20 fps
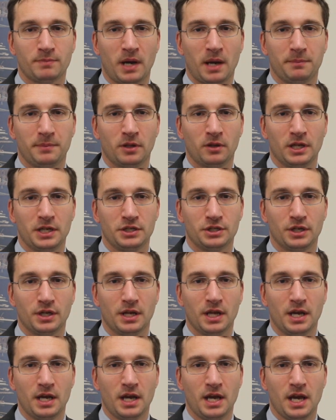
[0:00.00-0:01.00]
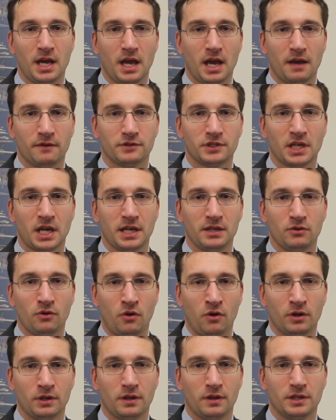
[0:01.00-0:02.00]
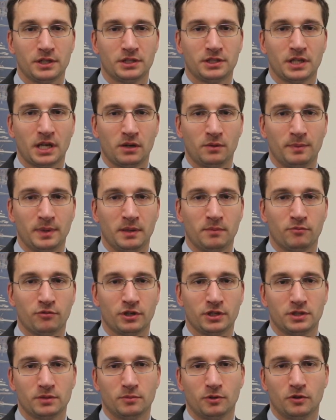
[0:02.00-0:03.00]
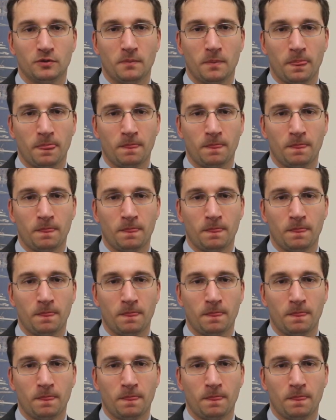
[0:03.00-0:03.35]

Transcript: population, have signed on to this settlement in principle.